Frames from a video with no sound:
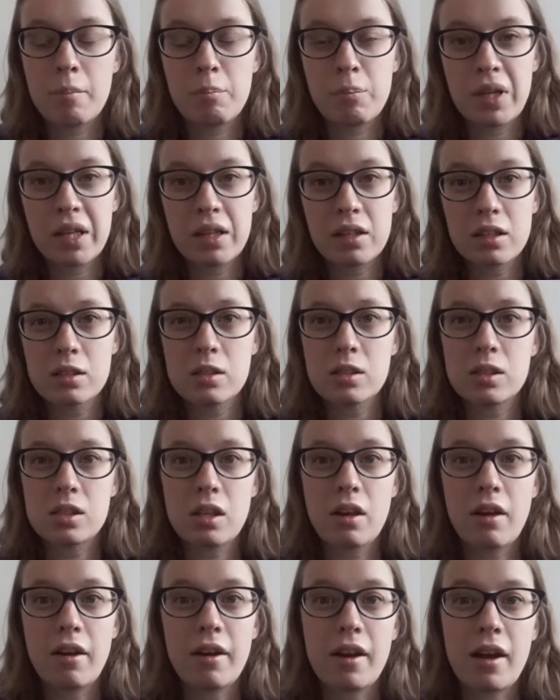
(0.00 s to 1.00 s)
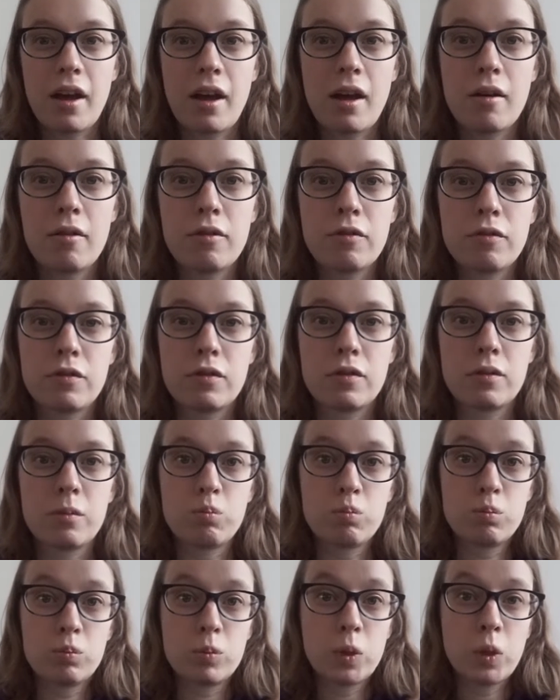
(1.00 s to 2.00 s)
Because I have
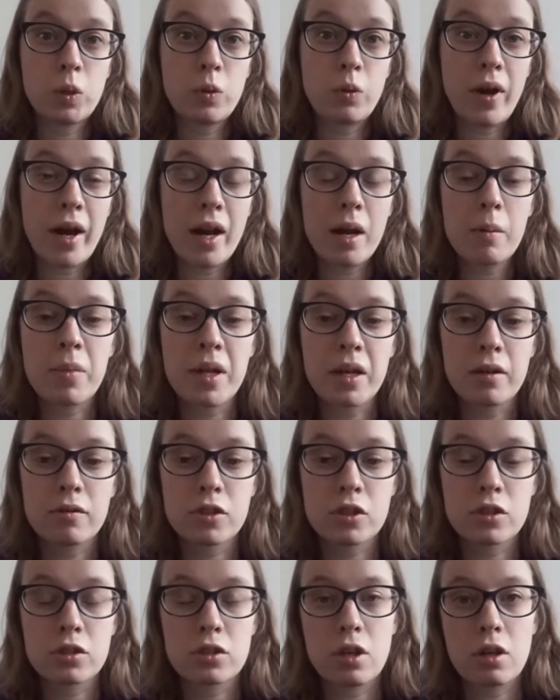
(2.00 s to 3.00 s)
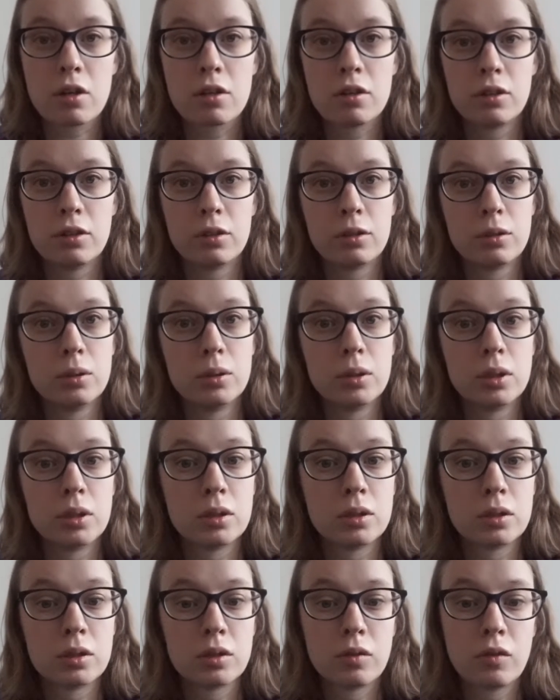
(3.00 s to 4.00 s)
quite a bit of struggle
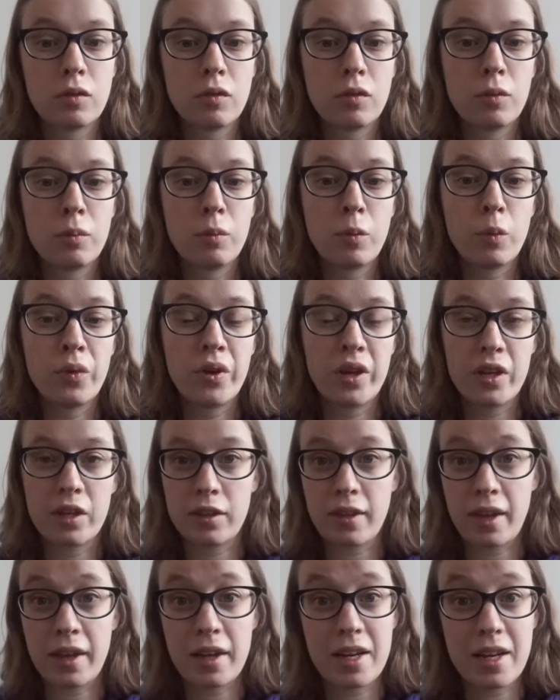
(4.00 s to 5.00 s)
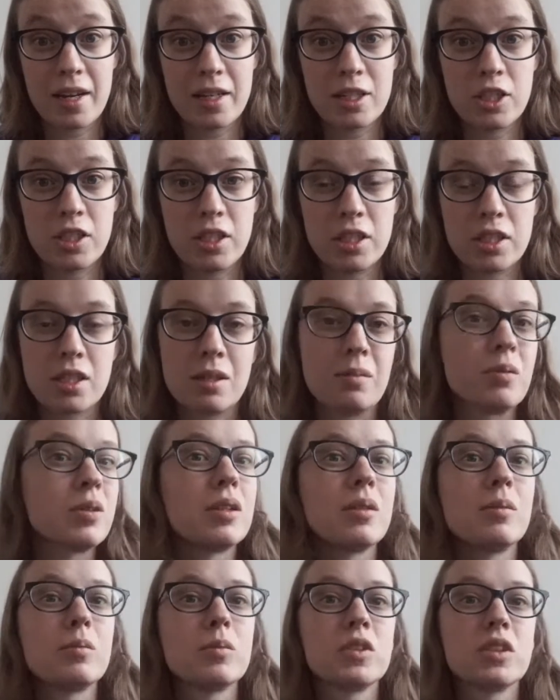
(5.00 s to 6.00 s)
with ADHD
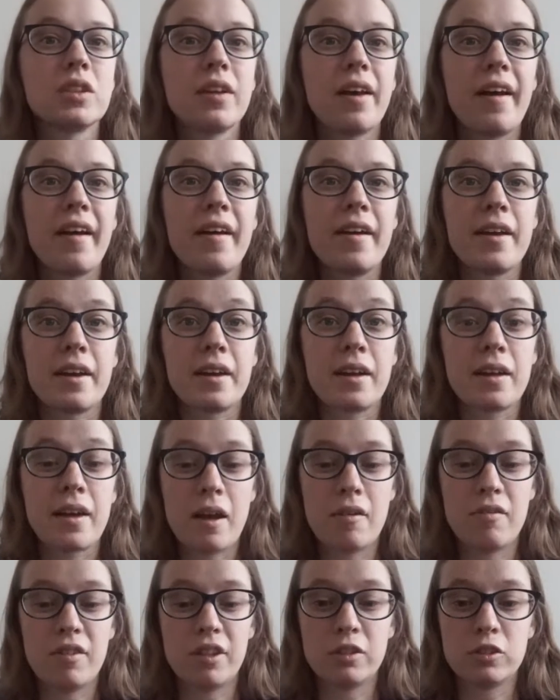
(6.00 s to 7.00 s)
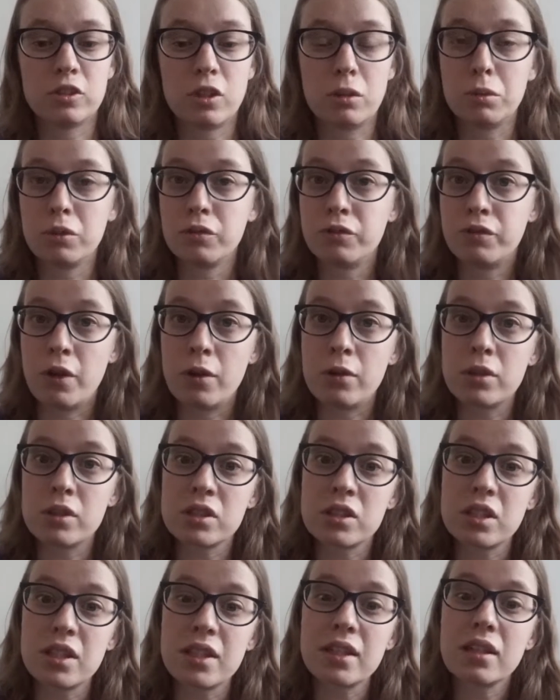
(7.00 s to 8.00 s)
symptoms, like having trouble
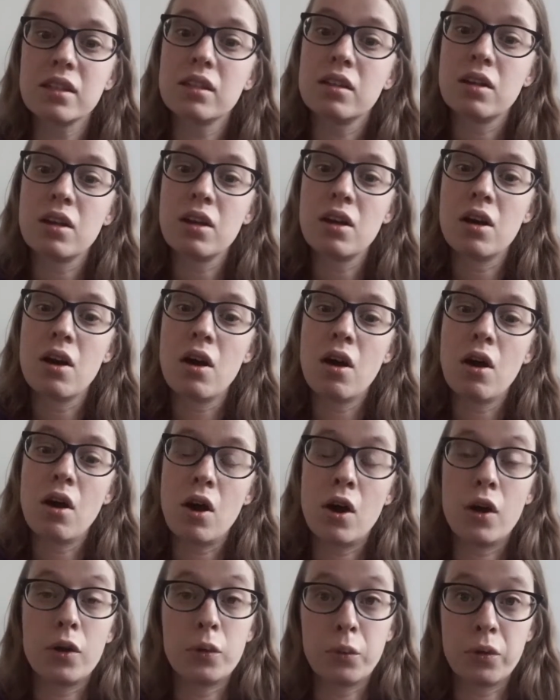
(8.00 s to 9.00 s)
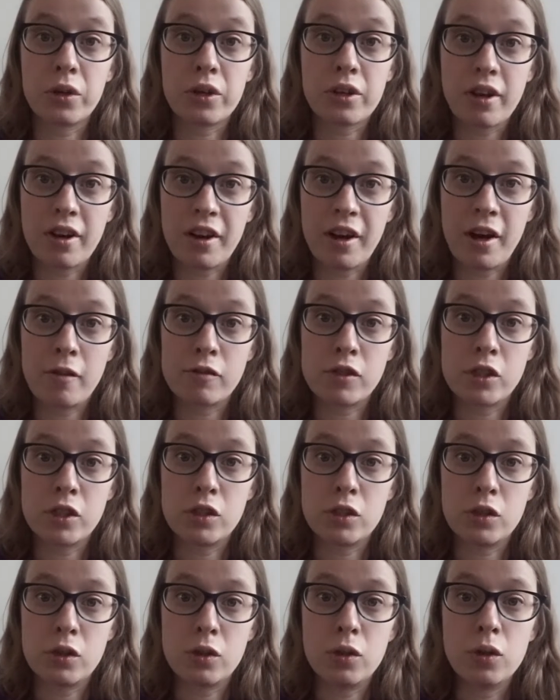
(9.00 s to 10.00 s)
focusing on work I have to
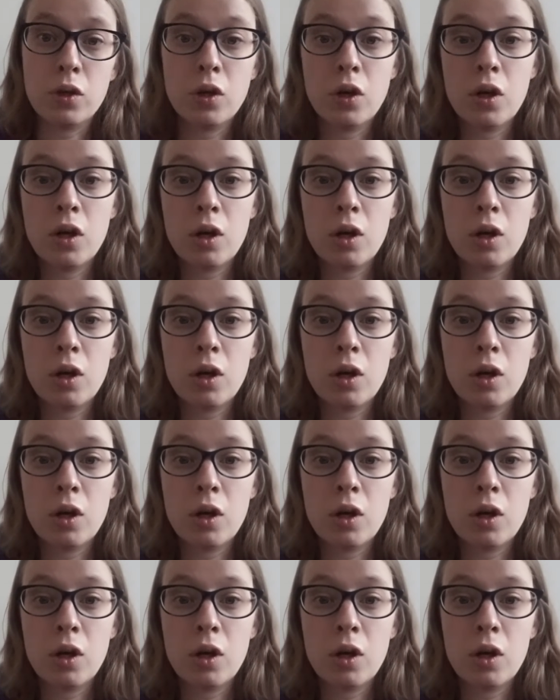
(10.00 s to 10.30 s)
do